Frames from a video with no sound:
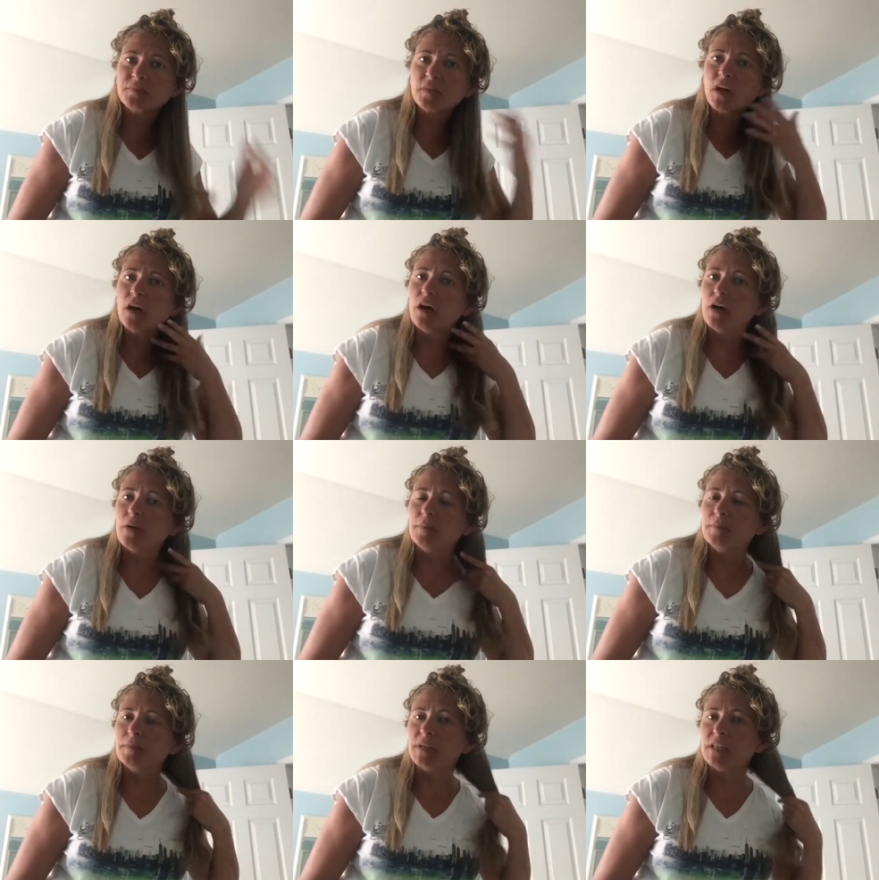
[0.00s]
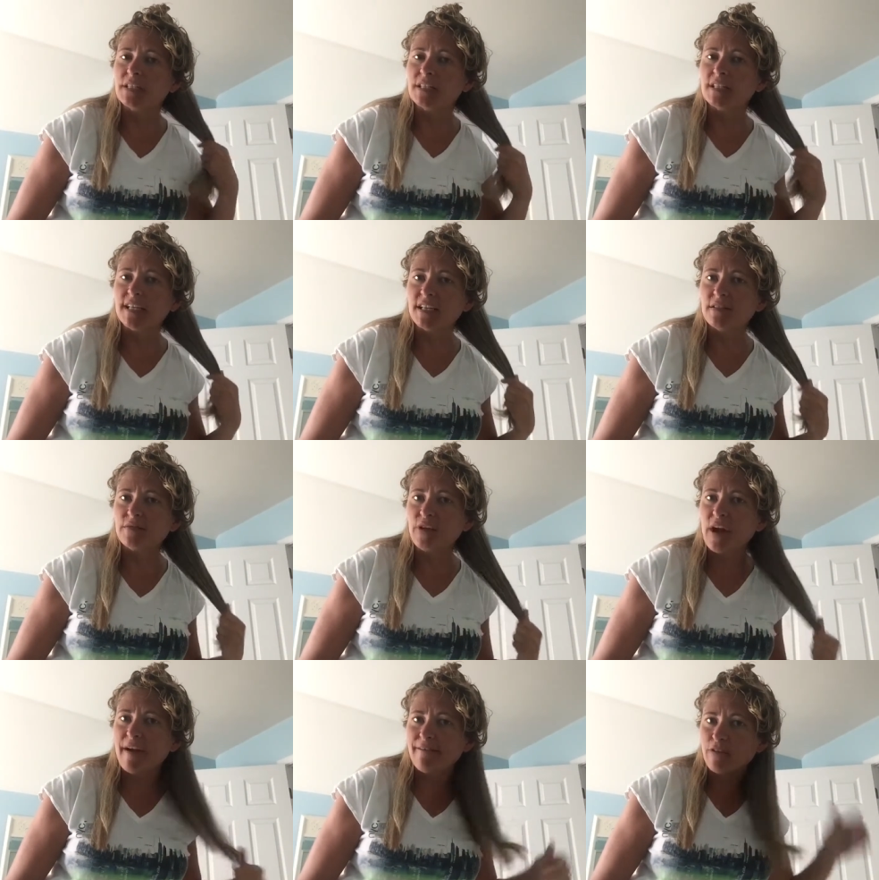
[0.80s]
because um, it takes
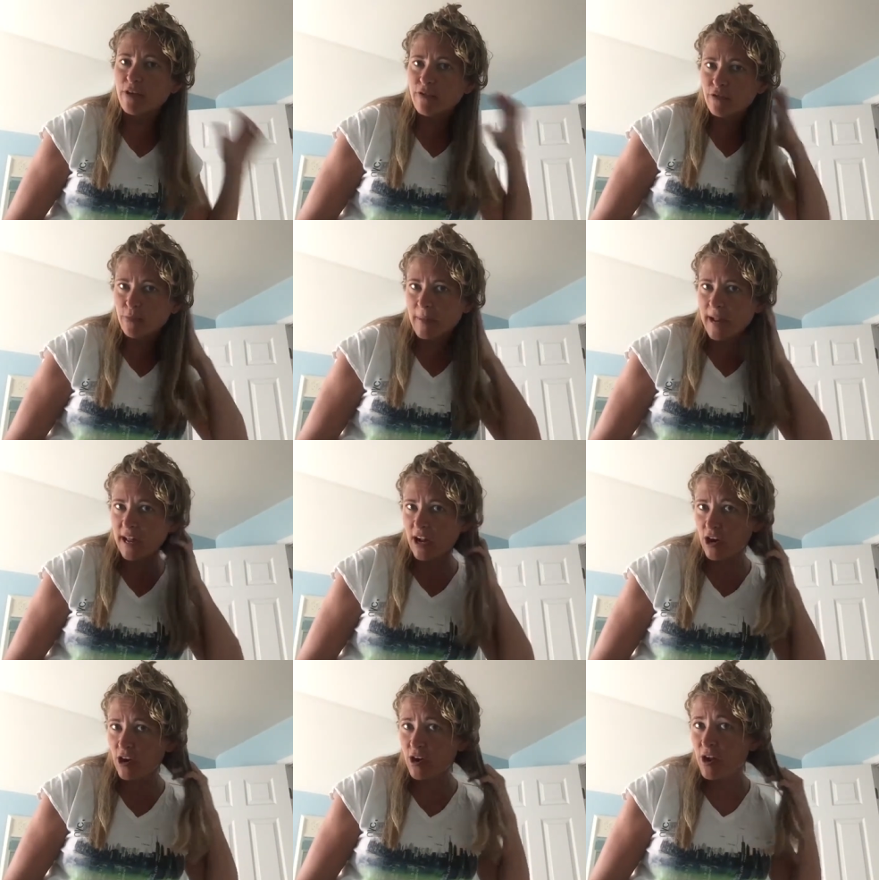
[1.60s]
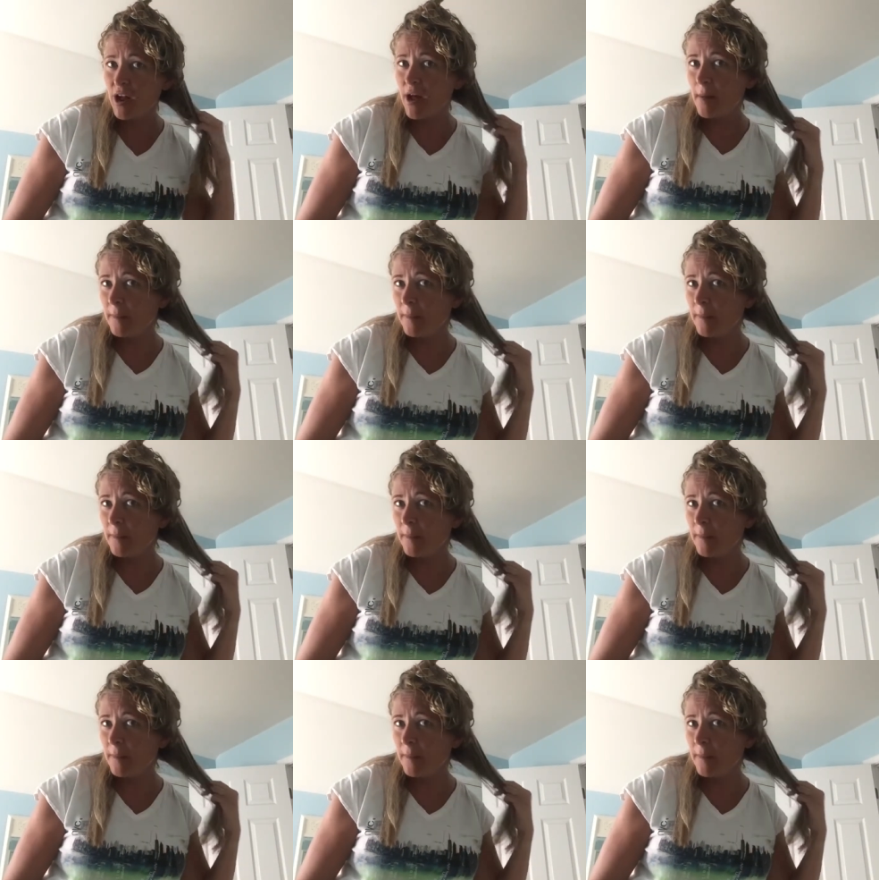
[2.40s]
forever for my hair.